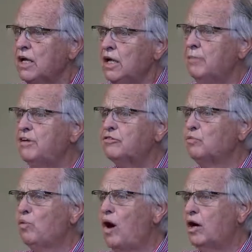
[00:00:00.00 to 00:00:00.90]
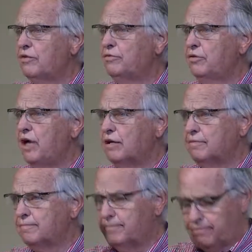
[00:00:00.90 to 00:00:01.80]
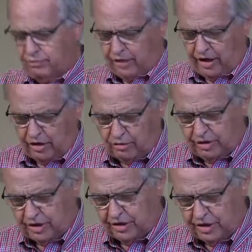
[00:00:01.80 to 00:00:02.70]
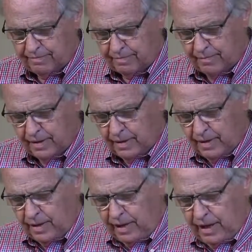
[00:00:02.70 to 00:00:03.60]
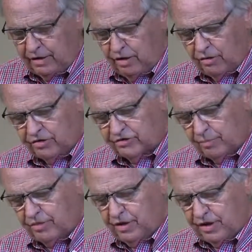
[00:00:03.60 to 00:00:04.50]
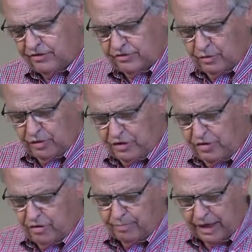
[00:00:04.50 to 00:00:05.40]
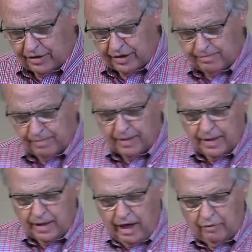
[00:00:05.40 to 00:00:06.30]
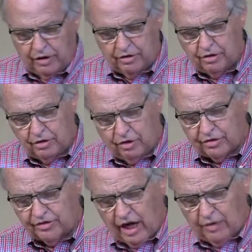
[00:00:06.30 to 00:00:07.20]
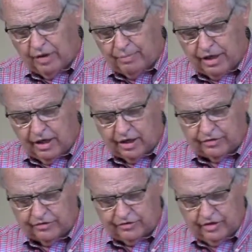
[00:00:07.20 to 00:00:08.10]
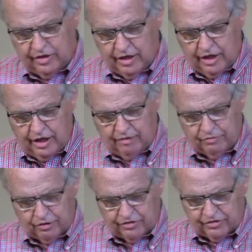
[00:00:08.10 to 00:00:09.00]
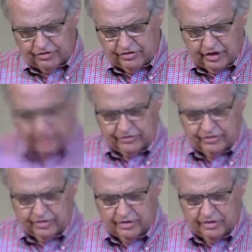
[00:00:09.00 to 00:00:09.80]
Let me just walk through that prayer quickly and notice some things with you about it. I want you to notice how he begins in verse 6,